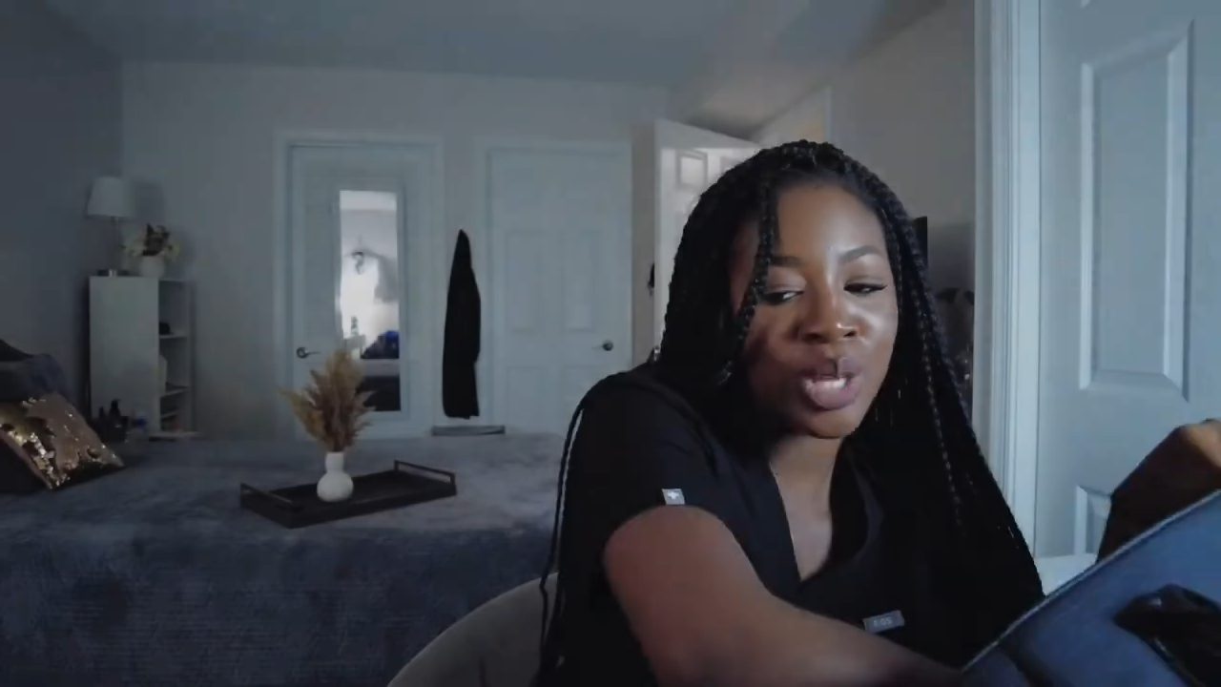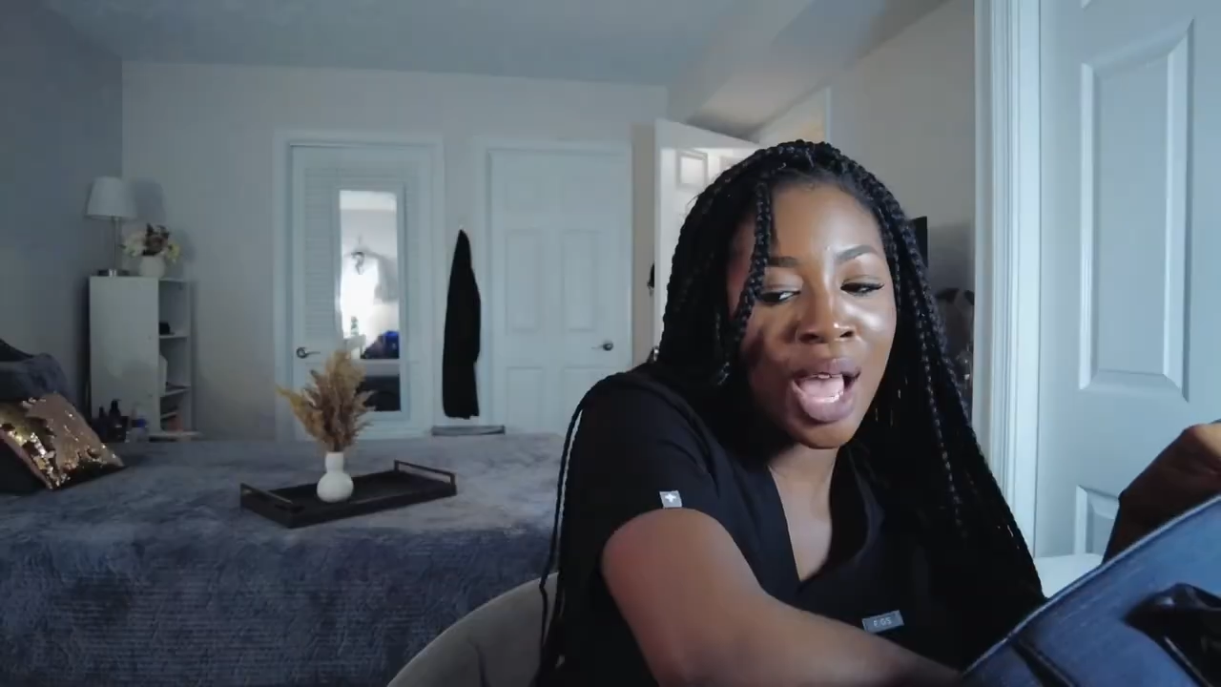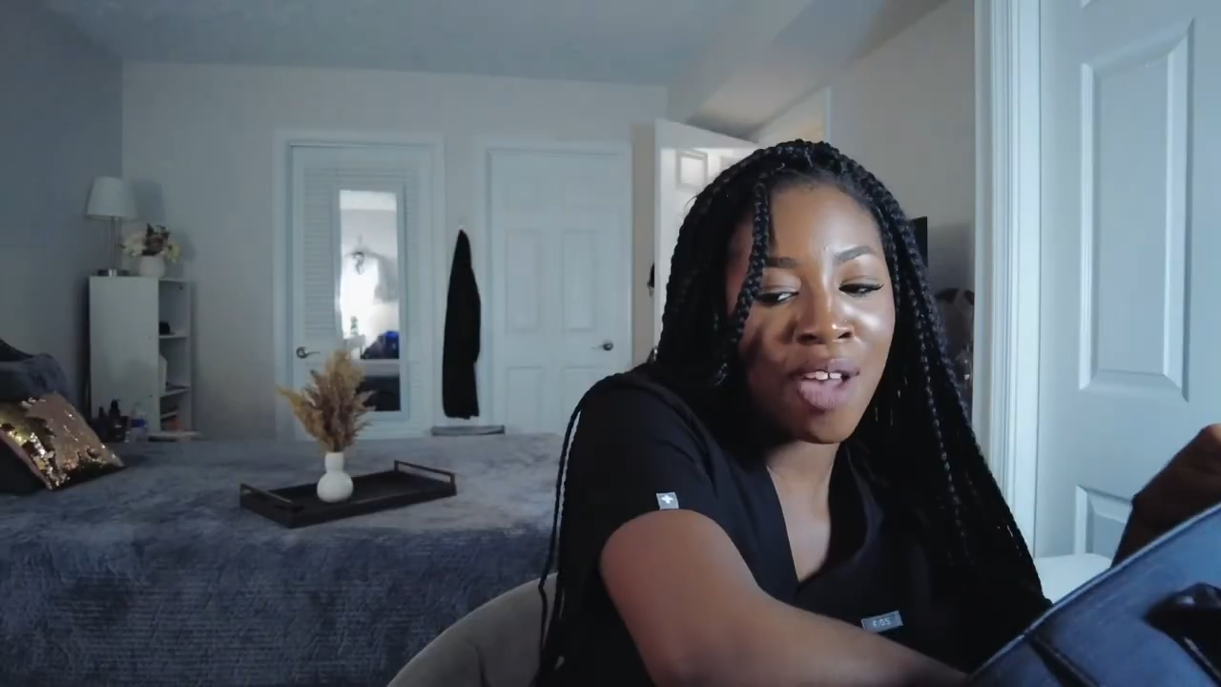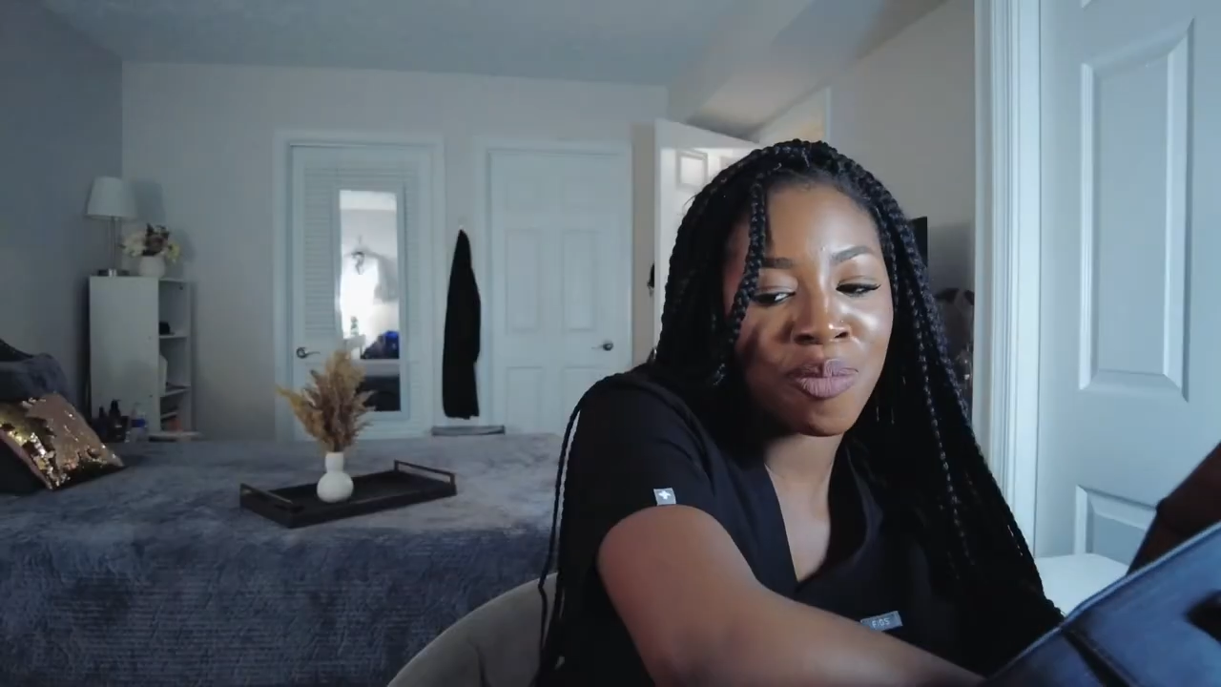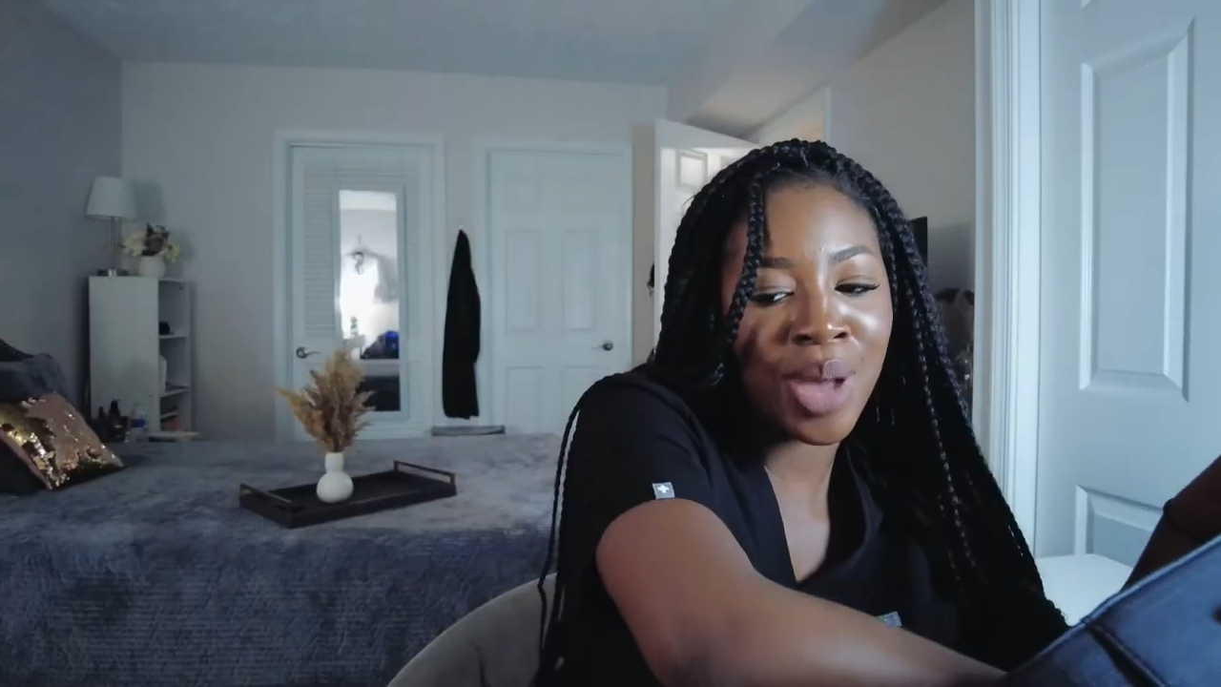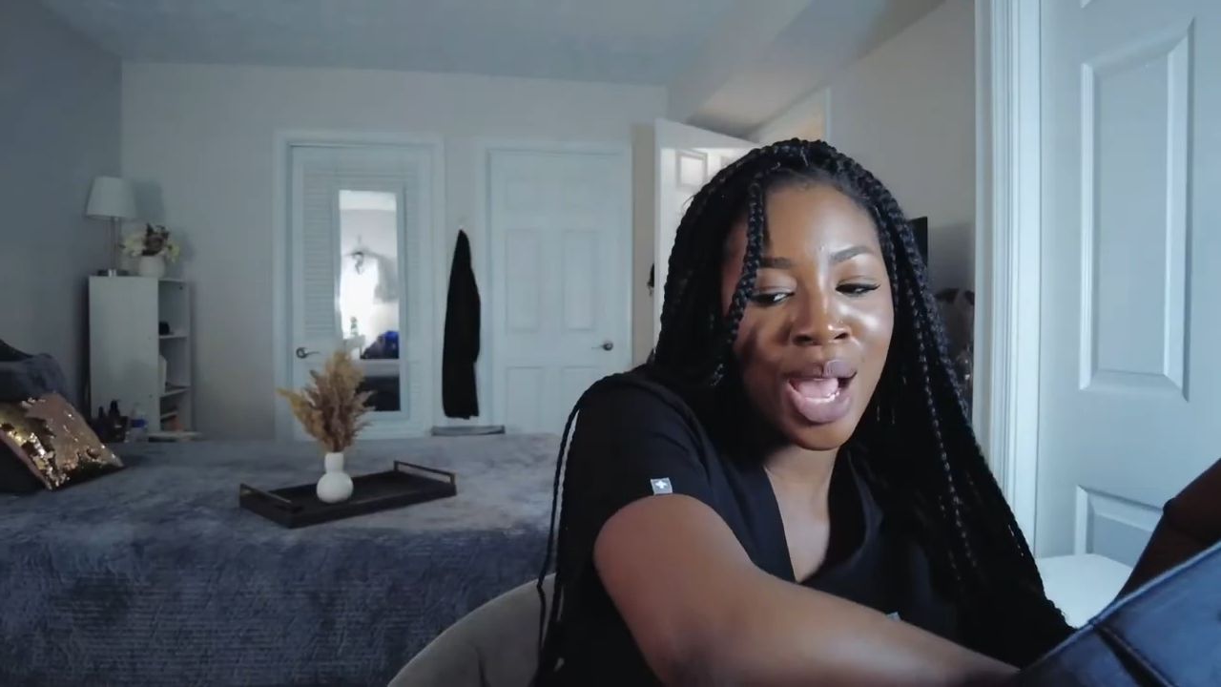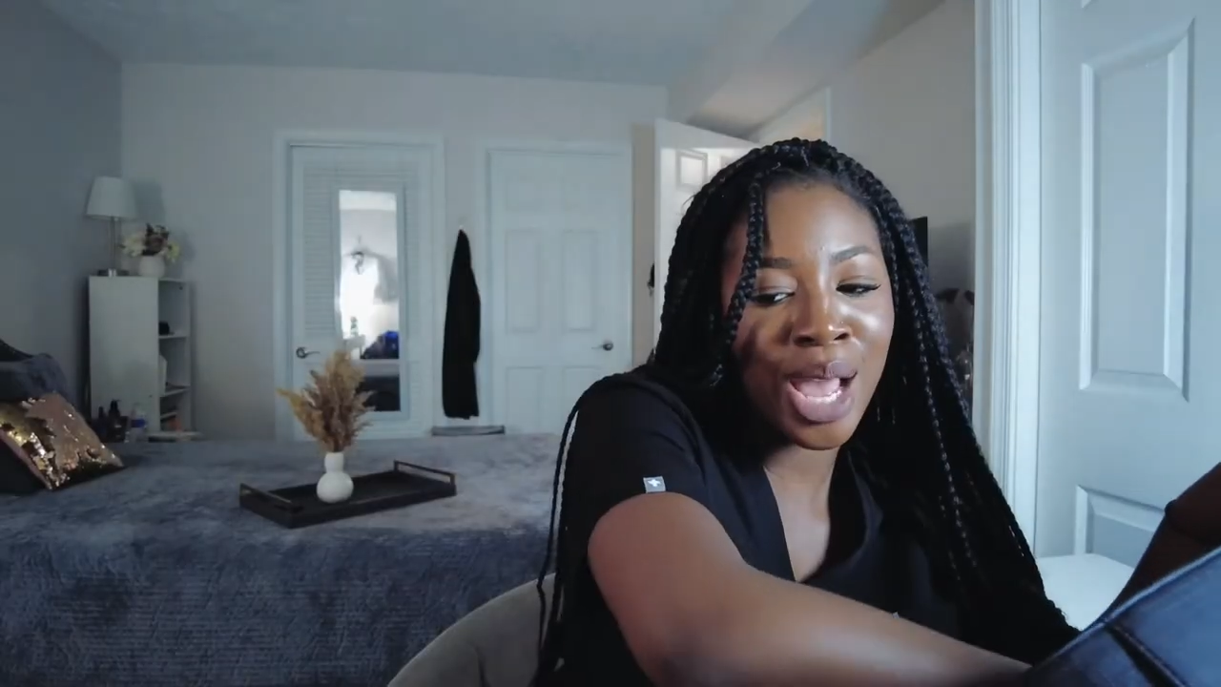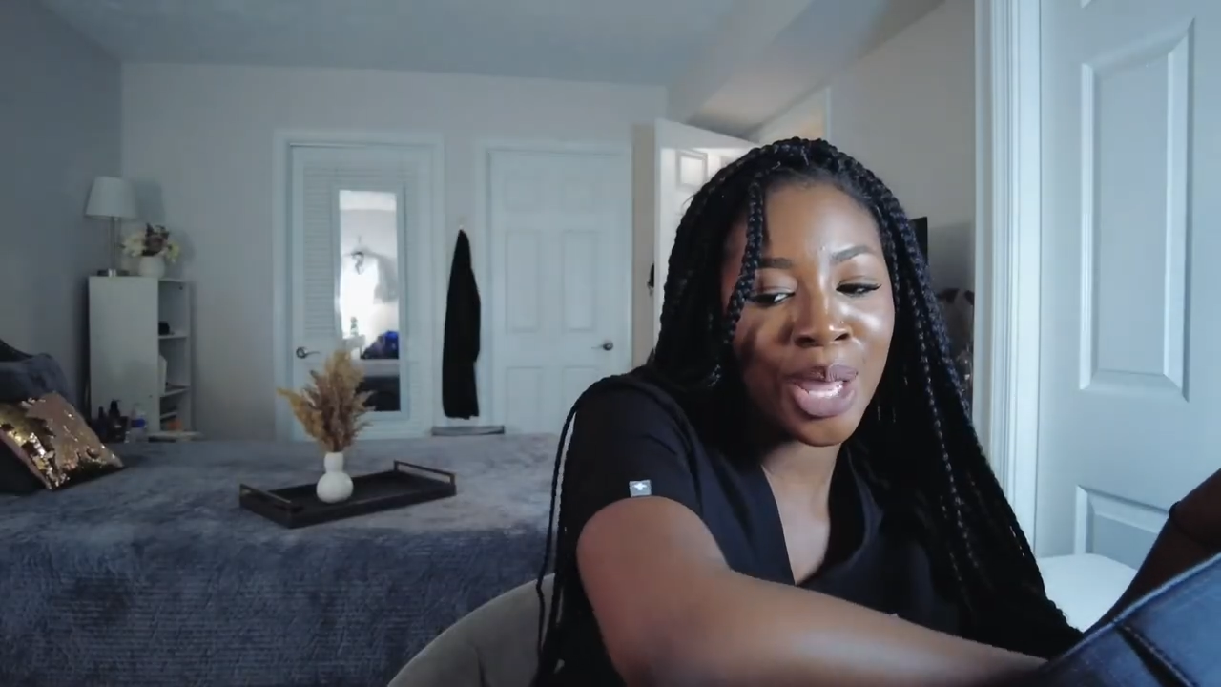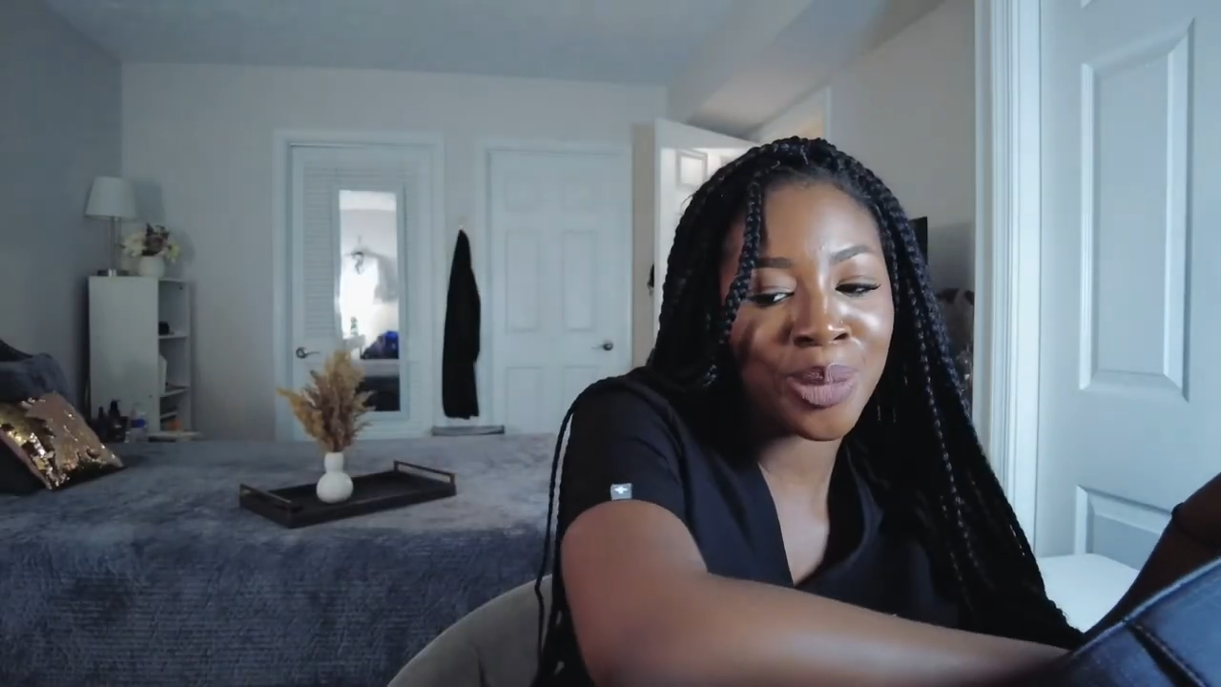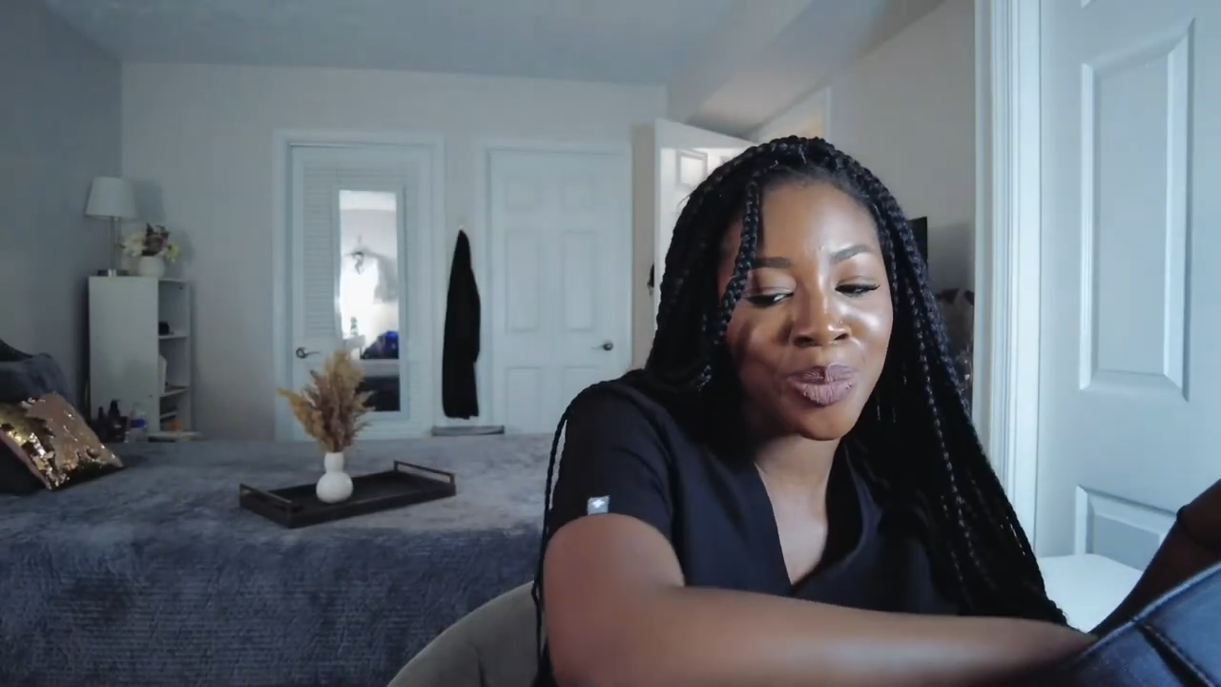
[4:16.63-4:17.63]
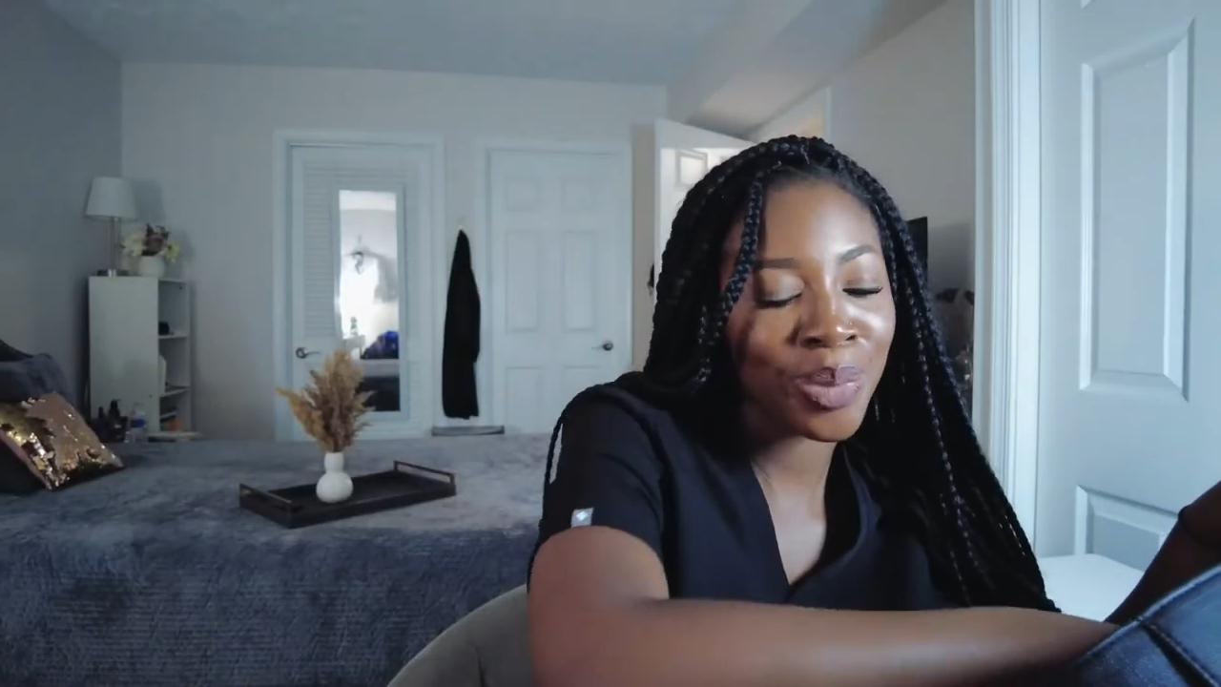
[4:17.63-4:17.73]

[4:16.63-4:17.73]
I have my